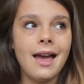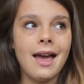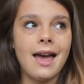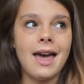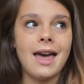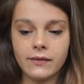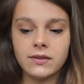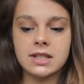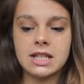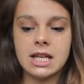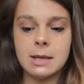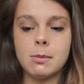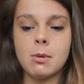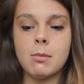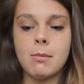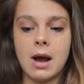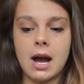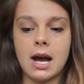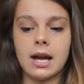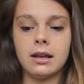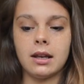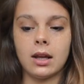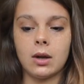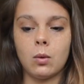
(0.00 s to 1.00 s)
I have to keep in
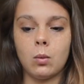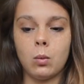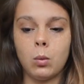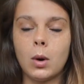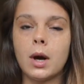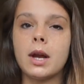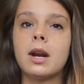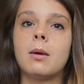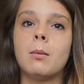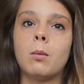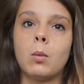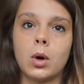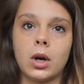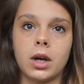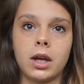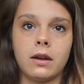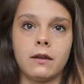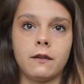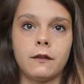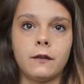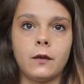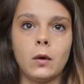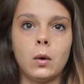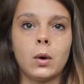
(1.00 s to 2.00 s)
mind like what I'm
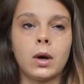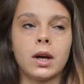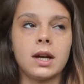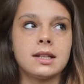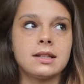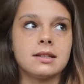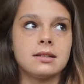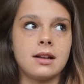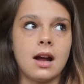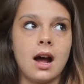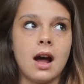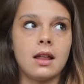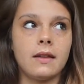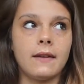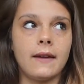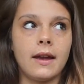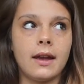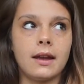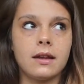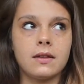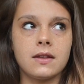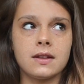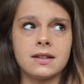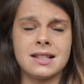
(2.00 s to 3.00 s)
working for. It's not
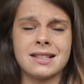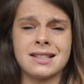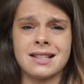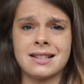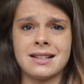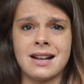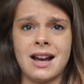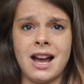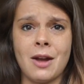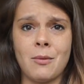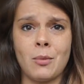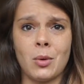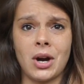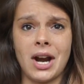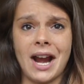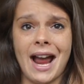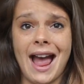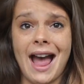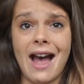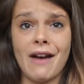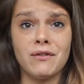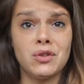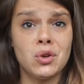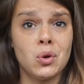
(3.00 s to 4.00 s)
like this is a time where I
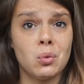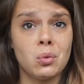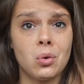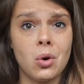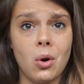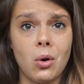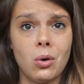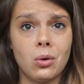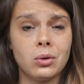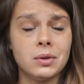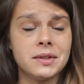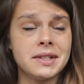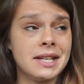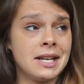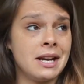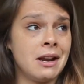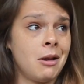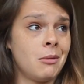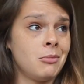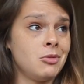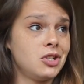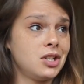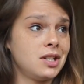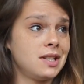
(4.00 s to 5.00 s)
have no goals
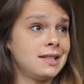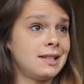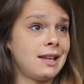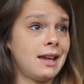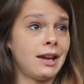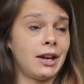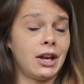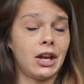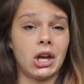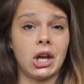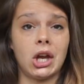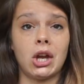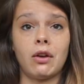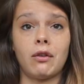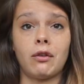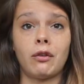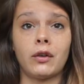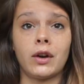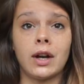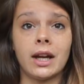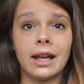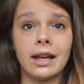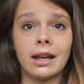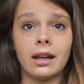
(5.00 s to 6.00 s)
and I'm just like
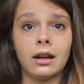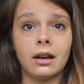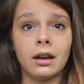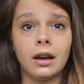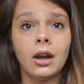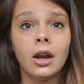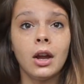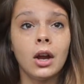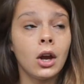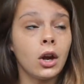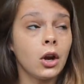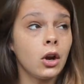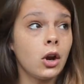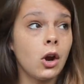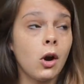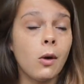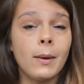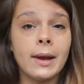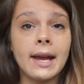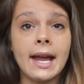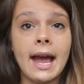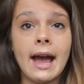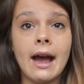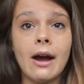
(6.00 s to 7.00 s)
freaking
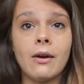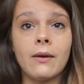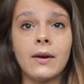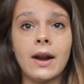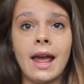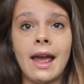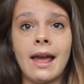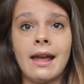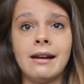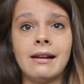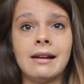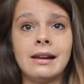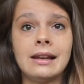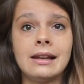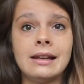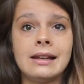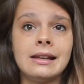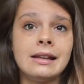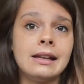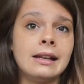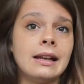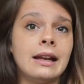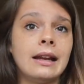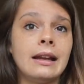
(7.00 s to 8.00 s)
going out and
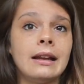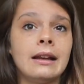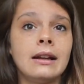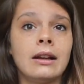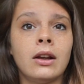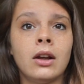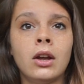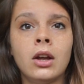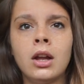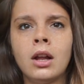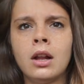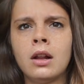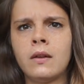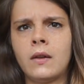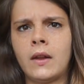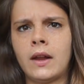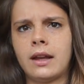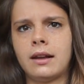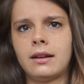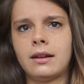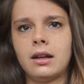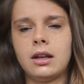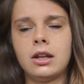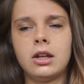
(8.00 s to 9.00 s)
eating
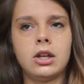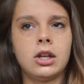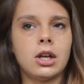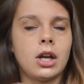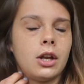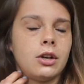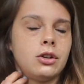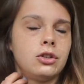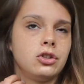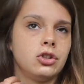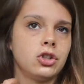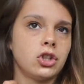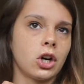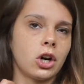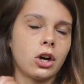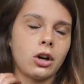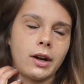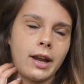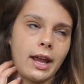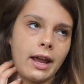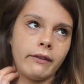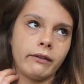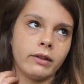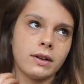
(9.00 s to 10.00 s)
like a
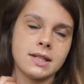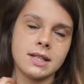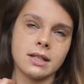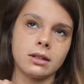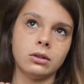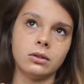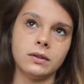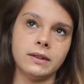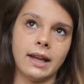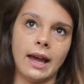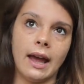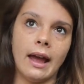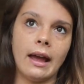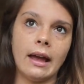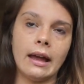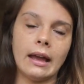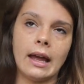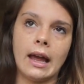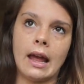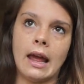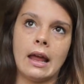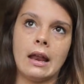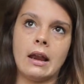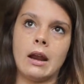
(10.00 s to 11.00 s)
jerk every single
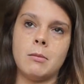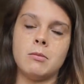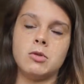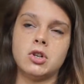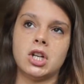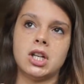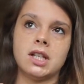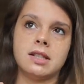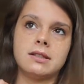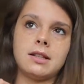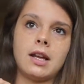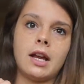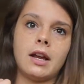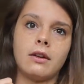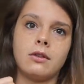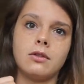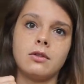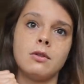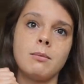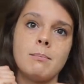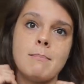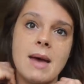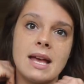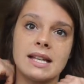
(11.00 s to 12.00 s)
day and I'm just
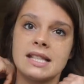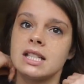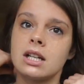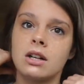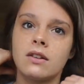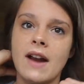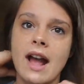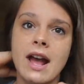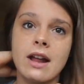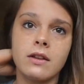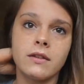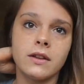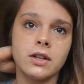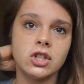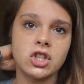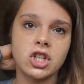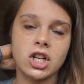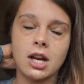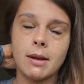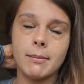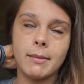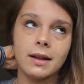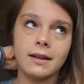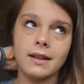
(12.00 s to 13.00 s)
like messing around in the
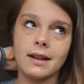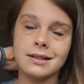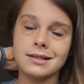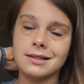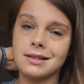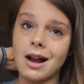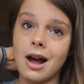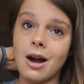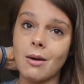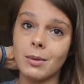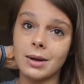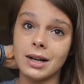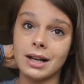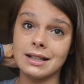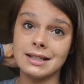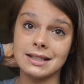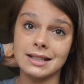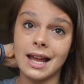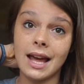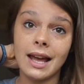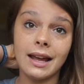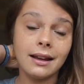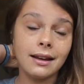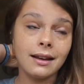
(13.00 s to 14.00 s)
gym. Like, that's not what
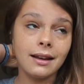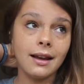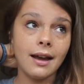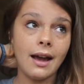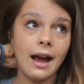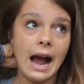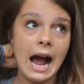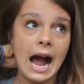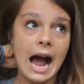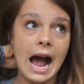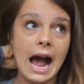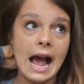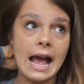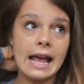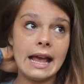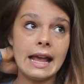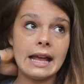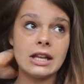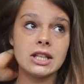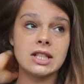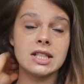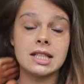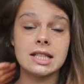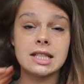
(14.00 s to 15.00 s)
it's like.
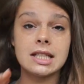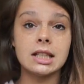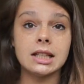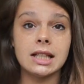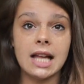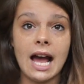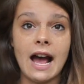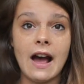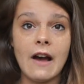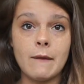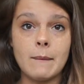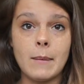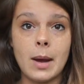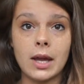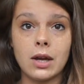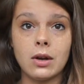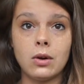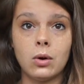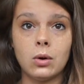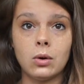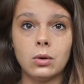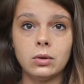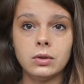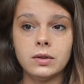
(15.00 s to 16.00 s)
I still have my
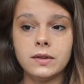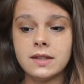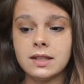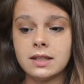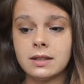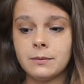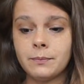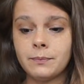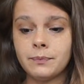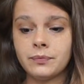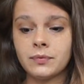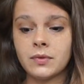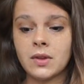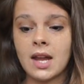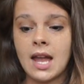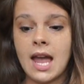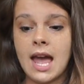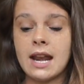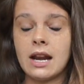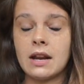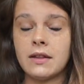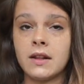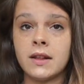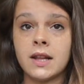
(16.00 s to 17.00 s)
goals.
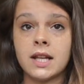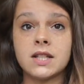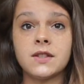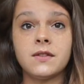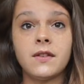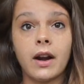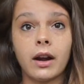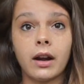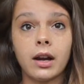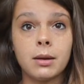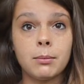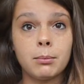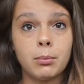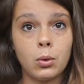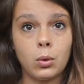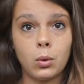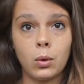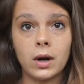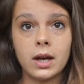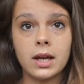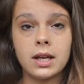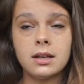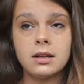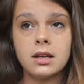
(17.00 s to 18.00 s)
And I think that's very
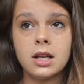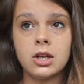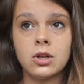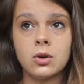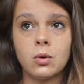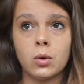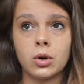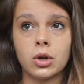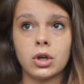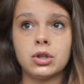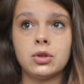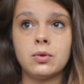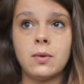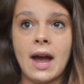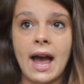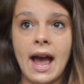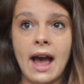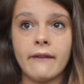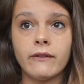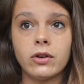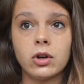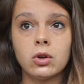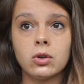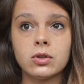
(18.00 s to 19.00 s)
important in order to
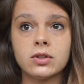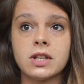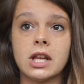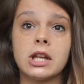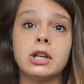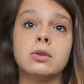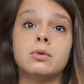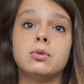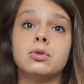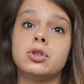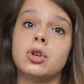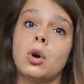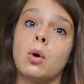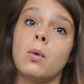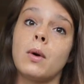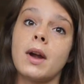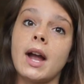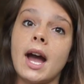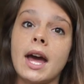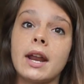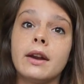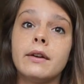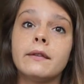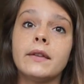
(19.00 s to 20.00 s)
have goals, so that you don't
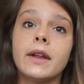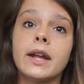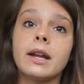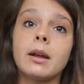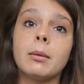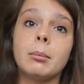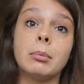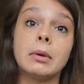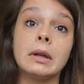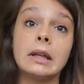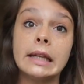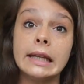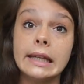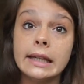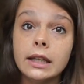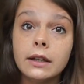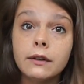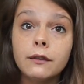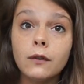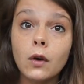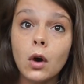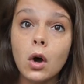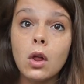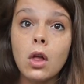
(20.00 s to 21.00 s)
kind of like
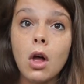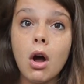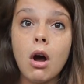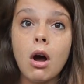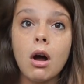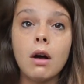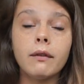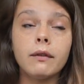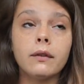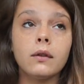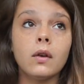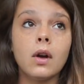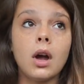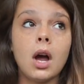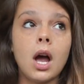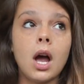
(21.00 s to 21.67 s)
completely fall off,